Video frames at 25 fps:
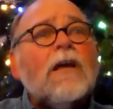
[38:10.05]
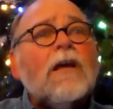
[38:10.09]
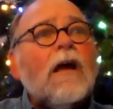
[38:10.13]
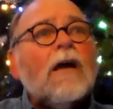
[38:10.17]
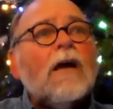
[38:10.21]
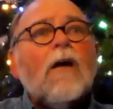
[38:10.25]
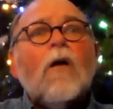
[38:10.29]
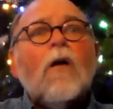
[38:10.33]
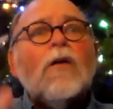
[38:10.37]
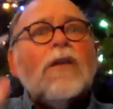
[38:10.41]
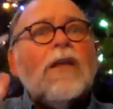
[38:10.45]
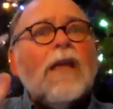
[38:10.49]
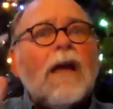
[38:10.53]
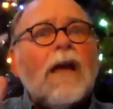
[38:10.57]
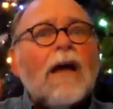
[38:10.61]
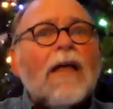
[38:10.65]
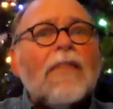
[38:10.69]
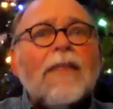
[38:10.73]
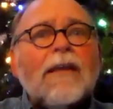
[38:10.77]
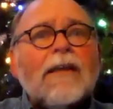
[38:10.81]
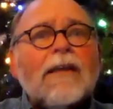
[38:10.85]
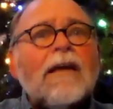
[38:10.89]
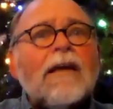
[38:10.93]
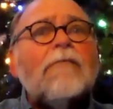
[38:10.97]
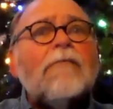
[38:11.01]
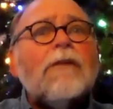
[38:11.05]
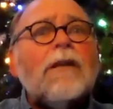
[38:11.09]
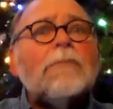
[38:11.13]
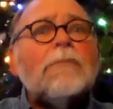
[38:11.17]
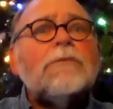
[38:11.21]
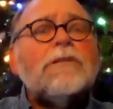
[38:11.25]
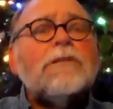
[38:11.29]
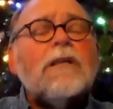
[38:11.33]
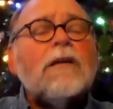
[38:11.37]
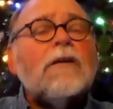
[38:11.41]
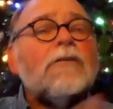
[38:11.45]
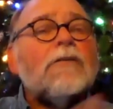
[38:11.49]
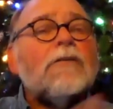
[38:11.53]
I go, oh yeah, I think I have it
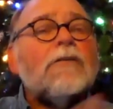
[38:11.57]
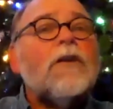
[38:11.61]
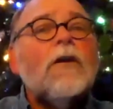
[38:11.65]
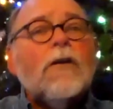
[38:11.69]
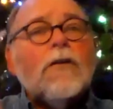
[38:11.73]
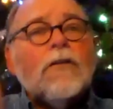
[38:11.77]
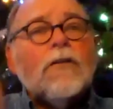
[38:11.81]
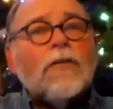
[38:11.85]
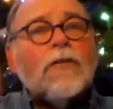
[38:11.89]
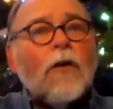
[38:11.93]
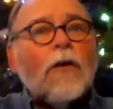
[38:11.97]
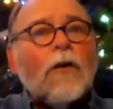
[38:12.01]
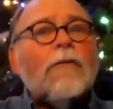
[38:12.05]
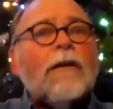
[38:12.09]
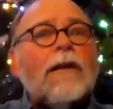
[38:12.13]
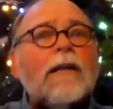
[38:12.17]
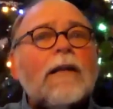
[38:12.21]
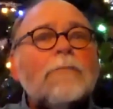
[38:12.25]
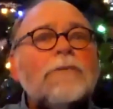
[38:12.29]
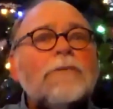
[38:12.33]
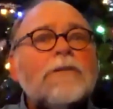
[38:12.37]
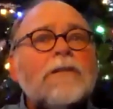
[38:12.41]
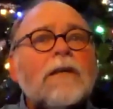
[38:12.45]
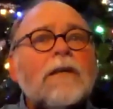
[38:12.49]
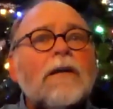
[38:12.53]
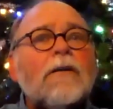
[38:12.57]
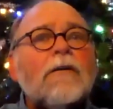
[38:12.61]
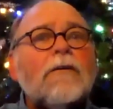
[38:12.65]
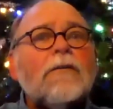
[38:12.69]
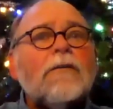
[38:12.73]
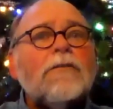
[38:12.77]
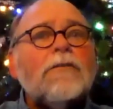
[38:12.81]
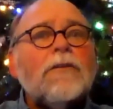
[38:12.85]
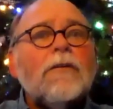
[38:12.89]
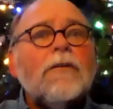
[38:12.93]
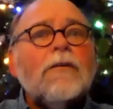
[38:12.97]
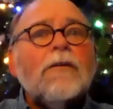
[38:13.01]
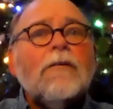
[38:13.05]
upstairs. So I ran
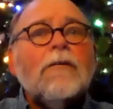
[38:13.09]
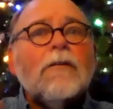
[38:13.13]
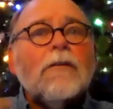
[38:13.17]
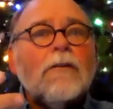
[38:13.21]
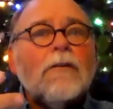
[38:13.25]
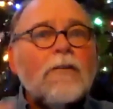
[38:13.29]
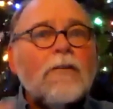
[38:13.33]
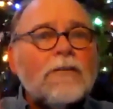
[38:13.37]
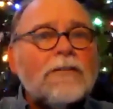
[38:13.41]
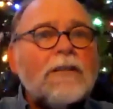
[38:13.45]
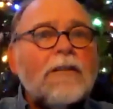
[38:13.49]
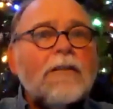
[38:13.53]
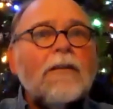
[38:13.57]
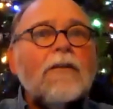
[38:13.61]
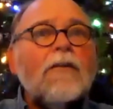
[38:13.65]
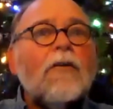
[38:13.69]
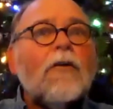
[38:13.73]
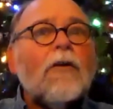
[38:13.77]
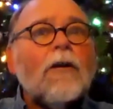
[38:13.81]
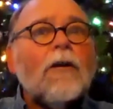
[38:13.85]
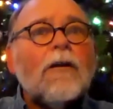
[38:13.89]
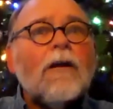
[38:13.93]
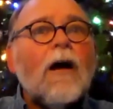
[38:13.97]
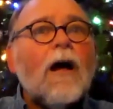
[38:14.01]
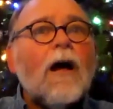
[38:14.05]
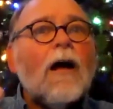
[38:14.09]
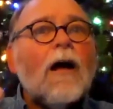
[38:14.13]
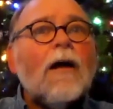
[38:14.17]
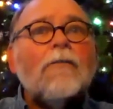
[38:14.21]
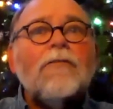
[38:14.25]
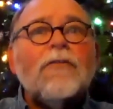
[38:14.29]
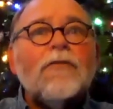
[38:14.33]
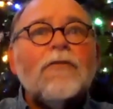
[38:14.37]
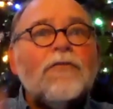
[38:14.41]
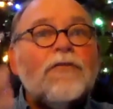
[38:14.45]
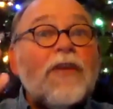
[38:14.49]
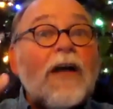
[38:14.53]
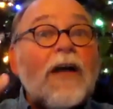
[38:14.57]
upstairs, looked in the
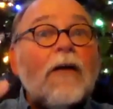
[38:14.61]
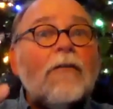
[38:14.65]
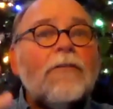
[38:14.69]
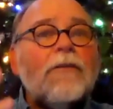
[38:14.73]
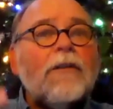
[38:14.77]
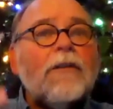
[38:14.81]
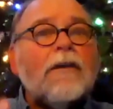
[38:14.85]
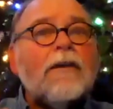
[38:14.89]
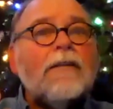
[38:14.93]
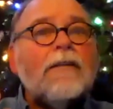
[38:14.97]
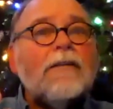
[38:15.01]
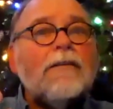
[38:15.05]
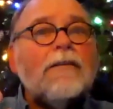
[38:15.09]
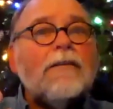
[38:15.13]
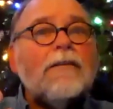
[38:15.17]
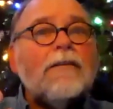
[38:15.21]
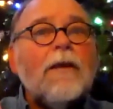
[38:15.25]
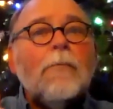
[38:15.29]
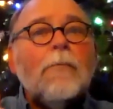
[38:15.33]
archives, found it,